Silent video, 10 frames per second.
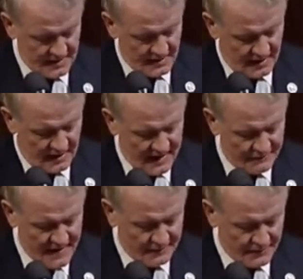I have
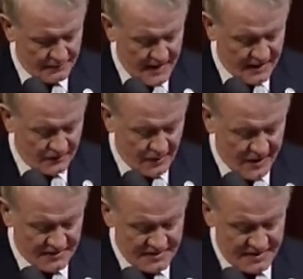met with many
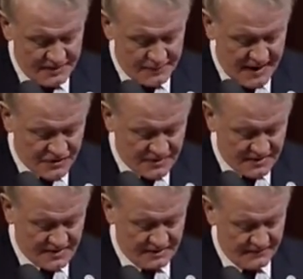rare disease
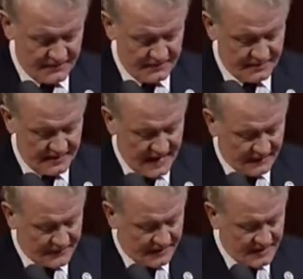patients,
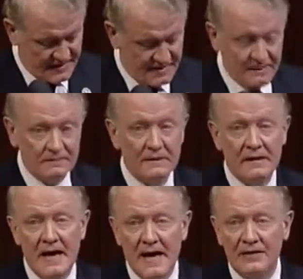advocates,
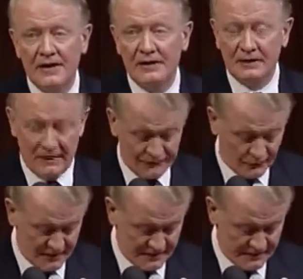and their loved
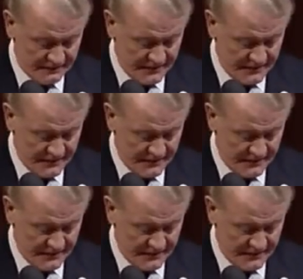ones.